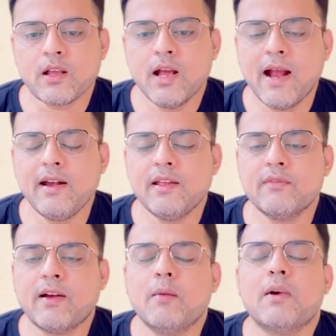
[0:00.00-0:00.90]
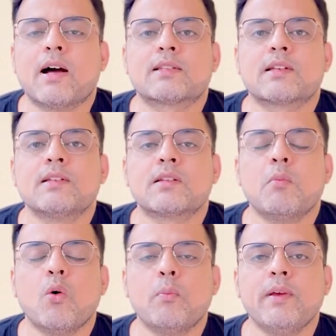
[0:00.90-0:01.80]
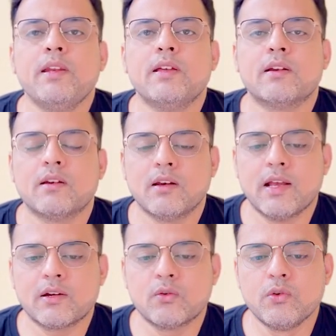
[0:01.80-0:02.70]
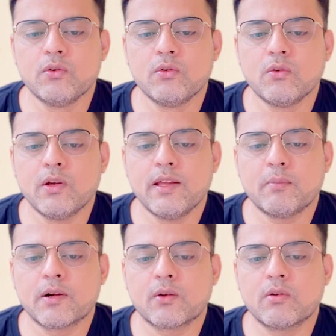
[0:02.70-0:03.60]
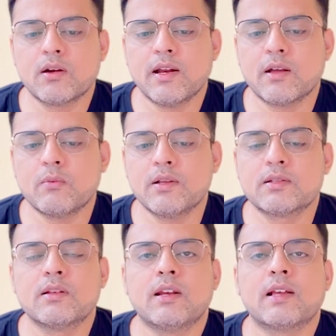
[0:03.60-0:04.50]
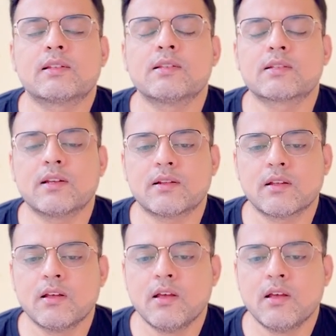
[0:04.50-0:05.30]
And if I am asking some opinion, like do you know a particular language like Sanskrit,